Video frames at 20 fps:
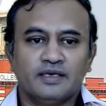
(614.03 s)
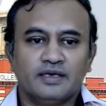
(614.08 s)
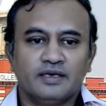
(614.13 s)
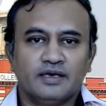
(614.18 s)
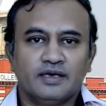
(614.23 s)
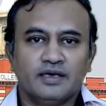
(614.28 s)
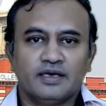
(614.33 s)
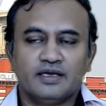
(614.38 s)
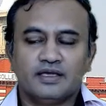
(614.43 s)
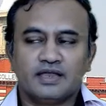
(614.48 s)

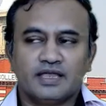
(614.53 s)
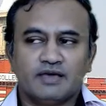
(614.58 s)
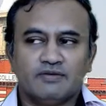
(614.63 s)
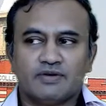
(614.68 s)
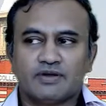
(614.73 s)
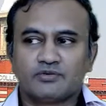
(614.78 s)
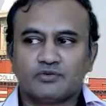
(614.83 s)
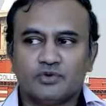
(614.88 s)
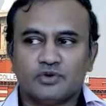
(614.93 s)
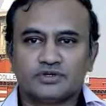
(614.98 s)
He
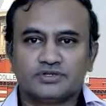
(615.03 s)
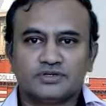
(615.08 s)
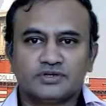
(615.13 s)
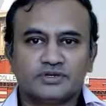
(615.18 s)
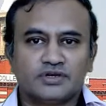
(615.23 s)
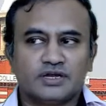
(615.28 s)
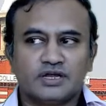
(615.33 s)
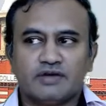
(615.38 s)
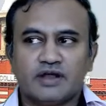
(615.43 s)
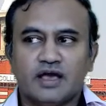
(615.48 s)
never questioned
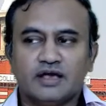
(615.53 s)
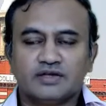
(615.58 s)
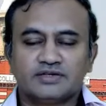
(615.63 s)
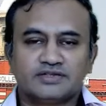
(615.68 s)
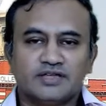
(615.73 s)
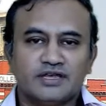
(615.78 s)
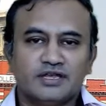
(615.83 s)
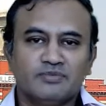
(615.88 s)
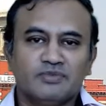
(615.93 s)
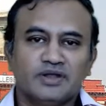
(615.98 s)
or never asked
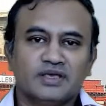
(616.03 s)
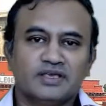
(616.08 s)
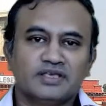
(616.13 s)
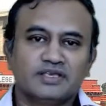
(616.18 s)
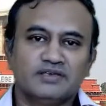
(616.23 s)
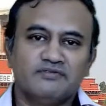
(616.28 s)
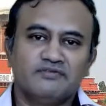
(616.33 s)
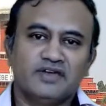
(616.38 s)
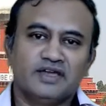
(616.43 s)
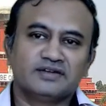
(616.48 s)
anybody. He
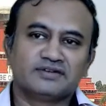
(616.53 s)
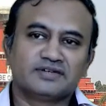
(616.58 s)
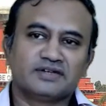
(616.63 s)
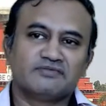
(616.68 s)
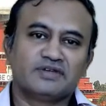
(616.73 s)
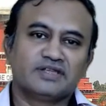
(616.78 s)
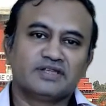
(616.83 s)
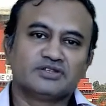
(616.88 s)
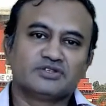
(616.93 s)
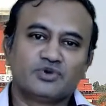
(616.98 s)
went, and
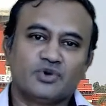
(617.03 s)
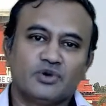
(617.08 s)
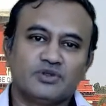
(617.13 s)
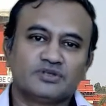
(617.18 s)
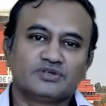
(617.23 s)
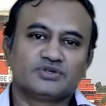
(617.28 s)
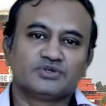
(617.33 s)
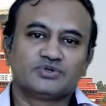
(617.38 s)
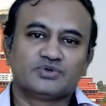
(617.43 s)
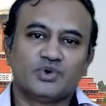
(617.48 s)
when he told
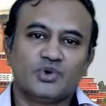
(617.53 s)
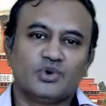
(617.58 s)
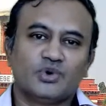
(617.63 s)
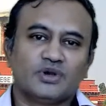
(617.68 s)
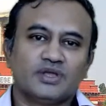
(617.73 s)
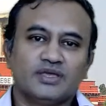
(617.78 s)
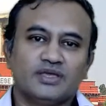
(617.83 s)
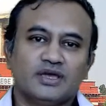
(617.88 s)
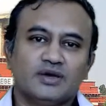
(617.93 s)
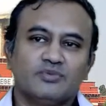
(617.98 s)
the
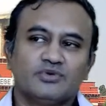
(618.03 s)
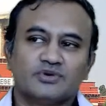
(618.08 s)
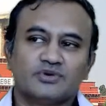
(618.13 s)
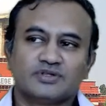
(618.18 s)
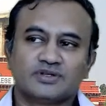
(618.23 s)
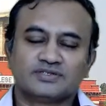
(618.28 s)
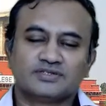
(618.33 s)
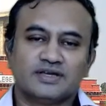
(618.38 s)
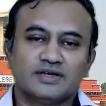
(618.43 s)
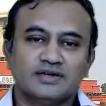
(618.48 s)
story about the
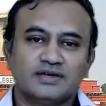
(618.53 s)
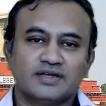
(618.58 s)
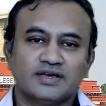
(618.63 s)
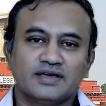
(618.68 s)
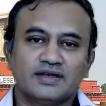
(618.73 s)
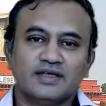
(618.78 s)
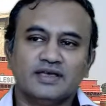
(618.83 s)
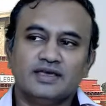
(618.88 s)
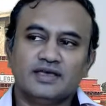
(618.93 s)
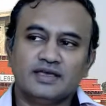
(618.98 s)

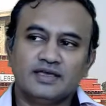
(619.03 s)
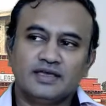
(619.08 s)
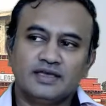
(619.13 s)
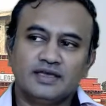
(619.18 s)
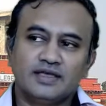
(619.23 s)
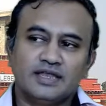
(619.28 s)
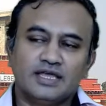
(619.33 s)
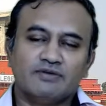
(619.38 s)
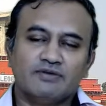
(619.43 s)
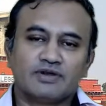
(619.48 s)
center, he
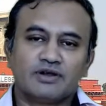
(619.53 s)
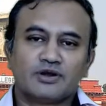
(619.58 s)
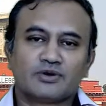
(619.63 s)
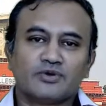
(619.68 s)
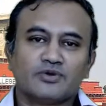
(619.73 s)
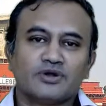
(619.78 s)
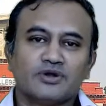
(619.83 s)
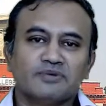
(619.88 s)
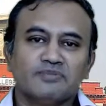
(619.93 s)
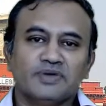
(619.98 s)
never
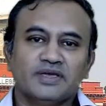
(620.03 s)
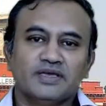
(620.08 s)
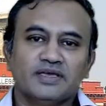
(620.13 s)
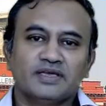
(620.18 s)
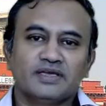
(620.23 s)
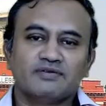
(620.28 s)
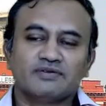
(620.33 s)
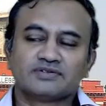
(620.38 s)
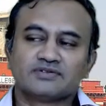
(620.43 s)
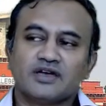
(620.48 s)
included me. He
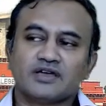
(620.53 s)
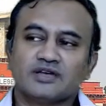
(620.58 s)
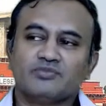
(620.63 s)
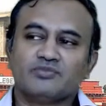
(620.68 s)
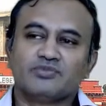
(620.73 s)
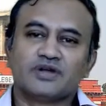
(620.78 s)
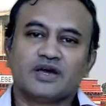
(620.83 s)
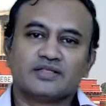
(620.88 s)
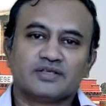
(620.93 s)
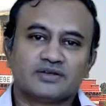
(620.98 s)
was talking
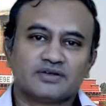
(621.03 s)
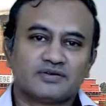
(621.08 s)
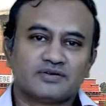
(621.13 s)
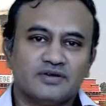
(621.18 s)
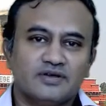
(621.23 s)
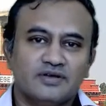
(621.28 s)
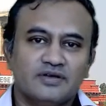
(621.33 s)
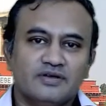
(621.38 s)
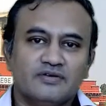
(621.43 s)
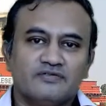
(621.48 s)
about other
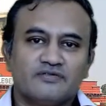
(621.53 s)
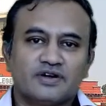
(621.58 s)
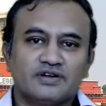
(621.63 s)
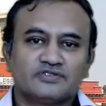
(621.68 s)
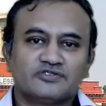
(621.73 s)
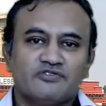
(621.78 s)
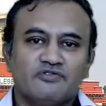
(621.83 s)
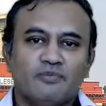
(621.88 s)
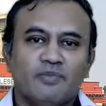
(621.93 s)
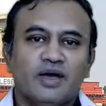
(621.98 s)
friends
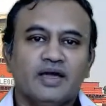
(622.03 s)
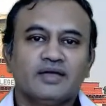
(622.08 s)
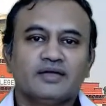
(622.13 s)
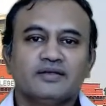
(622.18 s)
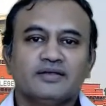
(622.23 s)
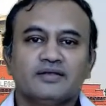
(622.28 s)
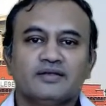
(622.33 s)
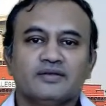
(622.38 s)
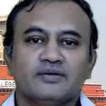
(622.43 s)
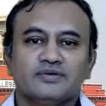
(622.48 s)
of
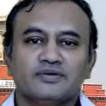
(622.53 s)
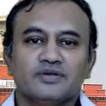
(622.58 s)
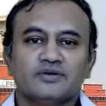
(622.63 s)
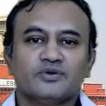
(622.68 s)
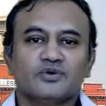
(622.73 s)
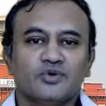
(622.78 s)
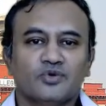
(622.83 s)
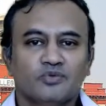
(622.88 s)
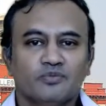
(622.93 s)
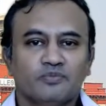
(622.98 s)
mine in that
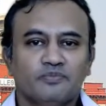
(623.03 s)
group.